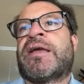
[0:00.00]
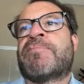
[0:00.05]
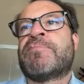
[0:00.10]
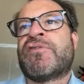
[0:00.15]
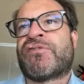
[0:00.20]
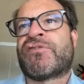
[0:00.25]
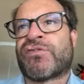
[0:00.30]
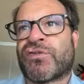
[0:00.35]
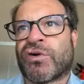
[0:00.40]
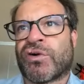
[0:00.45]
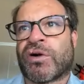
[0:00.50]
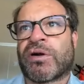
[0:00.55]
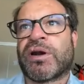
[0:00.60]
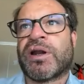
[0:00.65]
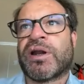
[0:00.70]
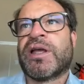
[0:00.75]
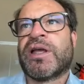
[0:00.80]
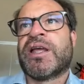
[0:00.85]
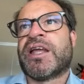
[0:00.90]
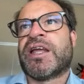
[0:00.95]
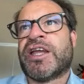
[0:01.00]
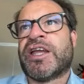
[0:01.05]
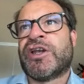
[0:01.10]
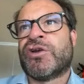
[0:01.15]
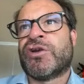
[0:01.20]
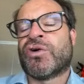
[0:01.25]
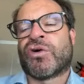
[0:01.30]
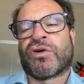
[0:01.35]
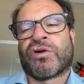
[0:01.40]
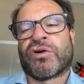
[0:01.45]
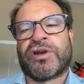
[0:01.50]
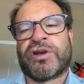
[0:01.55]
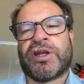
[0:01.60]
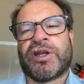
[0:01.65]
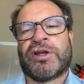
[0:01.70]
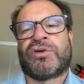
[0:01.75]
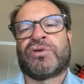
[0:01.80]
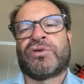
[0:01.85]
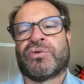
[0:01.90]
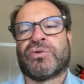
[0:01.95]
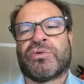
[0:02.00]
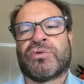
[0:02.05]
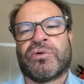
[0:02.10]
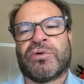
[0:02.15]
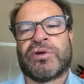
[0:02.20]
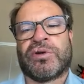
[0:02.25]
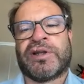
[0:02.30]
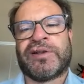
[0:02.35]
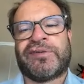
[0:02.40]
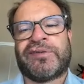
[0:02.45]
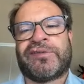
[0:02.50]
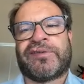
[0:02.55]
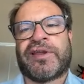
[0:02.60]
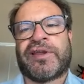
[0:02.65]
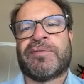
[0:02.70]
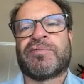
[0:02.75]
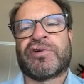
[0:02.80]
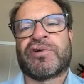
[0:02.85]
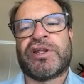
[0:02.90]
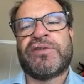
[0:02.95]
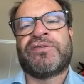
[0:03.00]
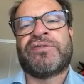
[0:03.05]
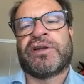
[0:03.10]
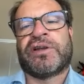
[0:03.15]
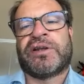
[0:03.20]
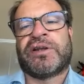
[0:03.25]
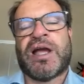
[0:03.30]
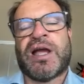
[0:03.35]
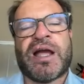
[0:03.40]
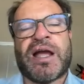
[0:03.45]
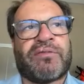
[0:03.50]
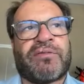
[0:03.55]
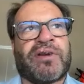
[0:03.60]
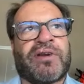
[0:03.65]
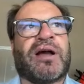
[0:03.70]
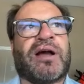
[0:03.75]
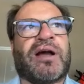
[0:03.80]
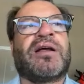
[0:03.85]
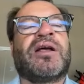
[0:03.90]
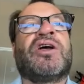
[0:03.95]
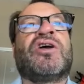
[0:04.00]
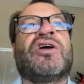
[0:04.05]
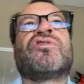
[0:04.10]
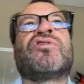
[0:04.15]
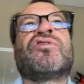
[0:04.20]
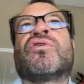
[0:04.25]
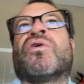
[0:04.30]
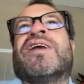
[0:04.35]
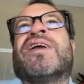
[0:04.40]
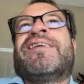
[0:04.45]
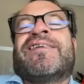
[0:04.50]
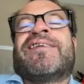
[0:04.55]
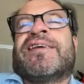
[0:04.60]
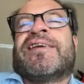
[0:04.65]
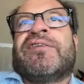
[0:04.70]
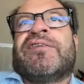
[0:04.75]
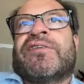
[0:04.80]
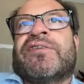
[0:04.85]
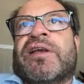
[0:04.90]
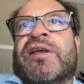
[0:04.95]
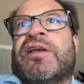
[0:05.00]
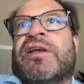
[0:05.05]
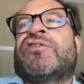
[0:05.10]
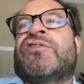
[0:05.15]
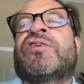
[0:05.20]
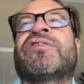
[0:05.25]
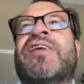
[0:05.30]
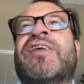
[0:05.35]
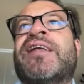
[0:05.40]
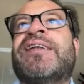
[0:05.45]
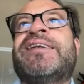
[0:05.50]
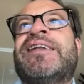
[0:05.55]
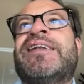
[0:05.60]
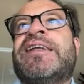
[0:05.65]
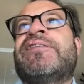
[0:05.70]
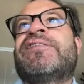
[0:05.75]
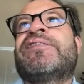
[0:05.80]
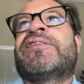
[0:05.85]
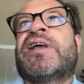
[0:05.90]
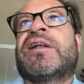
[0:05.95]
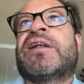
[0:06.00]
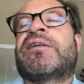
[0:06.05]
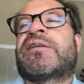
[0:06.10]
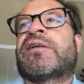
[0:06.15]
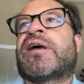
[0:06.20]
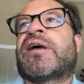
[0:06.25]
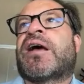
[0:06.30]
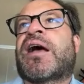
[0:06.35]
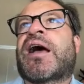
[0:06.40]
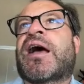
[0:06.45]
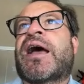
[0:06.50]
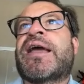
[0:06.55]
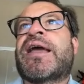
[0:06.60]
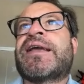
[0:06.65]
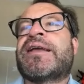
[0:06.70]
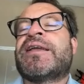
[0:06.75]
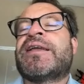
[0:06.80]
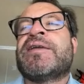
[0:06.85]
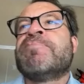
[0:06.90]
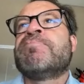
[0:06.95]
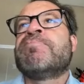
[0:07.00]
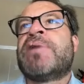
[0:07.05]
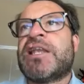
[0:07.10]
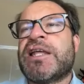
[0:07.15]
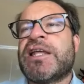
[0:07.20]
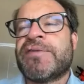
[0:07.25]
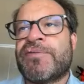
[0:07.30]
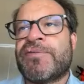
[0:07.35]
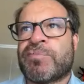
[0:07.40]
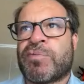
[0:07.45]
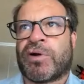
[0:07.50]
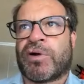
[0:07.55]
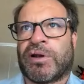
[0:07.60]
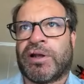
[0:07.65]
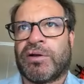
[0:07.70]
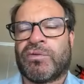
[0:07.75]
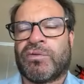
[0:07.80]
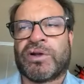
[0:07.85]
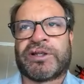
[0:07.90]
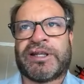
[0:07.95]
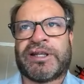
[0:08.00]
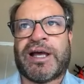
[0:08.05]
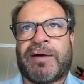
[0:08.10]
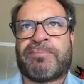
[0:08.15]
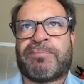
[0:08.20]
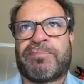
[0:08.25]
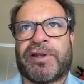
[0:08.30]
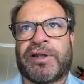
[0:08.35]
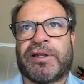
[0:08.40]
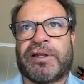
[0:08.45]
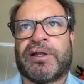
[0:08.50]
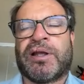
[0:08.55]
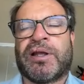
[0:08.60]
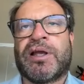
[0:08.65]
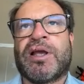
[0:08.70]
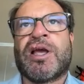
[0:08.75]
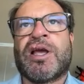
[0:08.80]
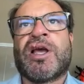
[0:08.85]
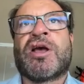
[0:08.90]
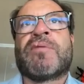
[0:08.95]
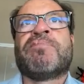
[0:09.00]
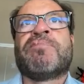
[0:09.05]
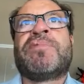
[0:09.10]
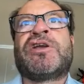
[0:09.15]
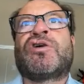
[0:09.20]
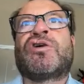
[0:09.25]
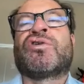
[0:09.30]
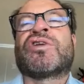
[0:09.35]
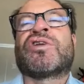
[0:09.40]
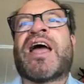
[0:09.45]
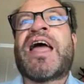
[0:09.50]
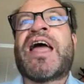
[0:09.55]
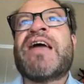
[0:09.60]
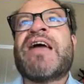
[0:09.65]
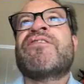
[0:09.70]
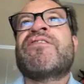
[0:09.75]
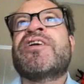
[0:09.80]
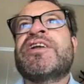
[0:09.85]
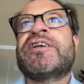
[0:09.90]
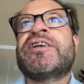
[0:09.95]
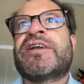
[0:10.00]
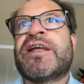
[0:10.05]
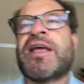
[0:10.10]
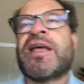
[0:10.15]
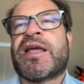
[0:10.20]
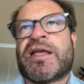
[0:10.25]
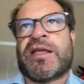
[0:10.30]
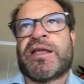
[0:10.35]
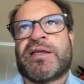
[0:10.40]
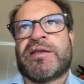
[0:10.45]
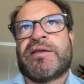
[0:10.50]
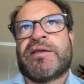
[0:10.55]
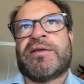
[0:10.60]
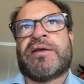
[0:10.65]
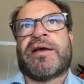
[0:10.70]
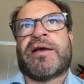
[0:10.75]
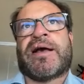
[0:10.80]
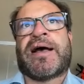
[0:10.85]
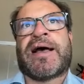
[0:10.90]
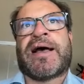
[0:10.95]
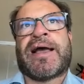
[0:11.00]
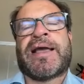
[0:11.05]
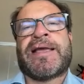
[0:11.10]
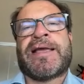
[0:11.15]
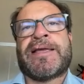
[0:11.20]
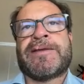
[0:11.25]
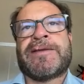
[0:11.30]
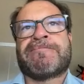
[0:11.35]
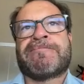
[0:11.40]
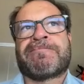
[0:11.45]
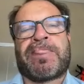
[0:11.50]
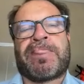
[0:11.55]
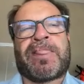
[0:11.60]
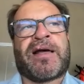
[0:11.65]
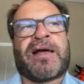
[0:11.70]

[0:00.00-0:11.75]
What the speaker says: before in order to, let's say, bonify the area. So it's some things that are unbelievable what happened, because every day I